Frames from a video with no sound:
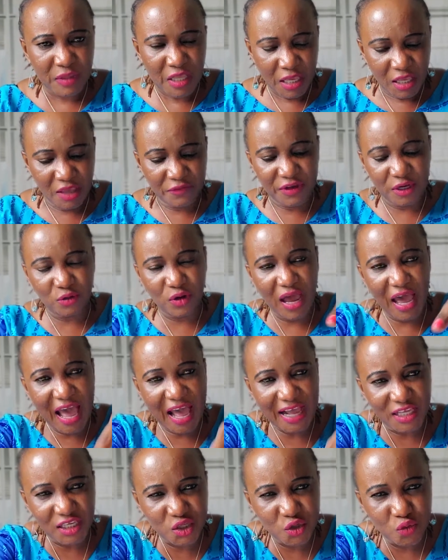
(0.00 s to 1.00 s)
If don't
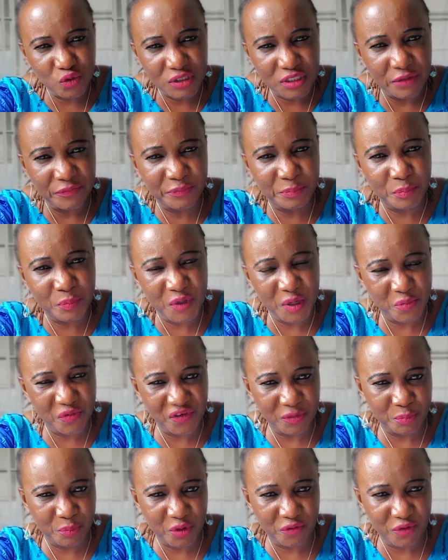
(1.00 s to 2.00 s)
accuse the
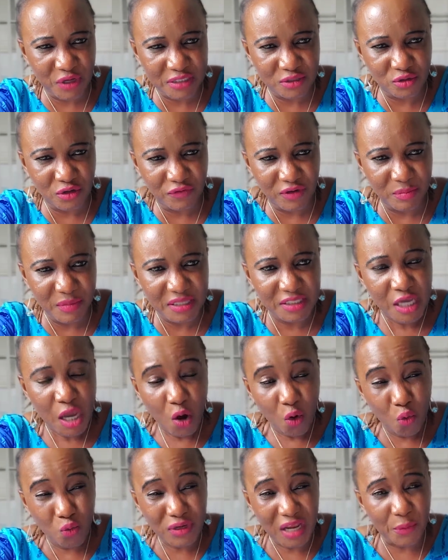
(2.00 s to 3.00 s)
previous government,
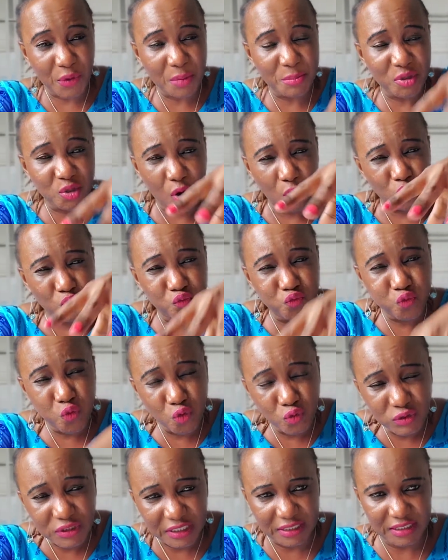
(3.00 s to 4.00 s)
una wey be not
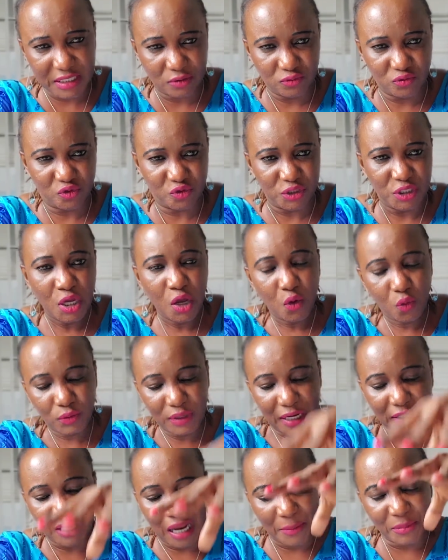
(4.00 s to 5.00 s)
rule the country,
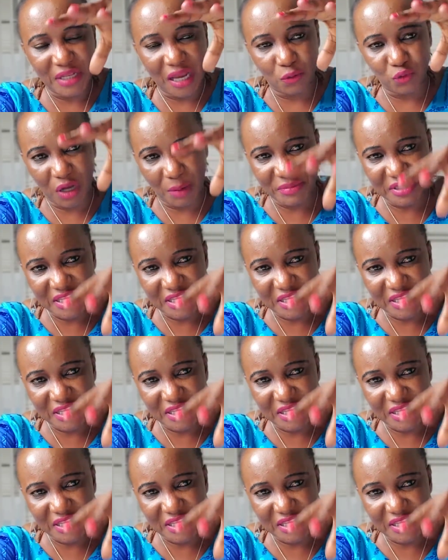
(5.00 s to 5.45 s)
una now una be